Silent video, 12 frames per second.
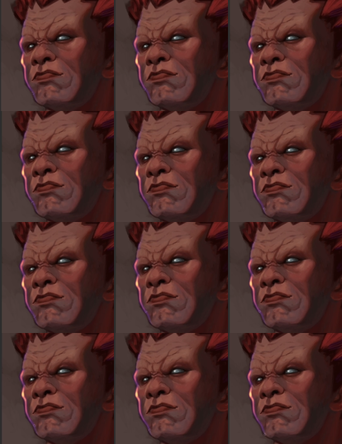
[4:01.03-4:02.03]

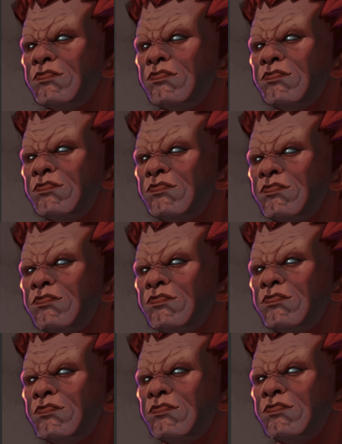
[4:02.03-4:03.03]

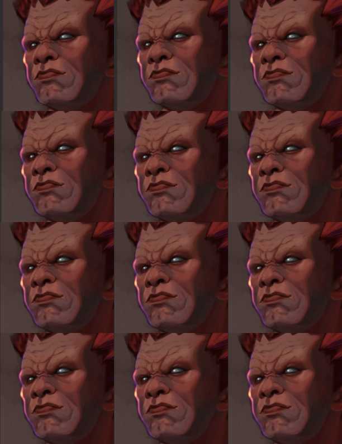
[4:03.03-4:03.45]
(silence)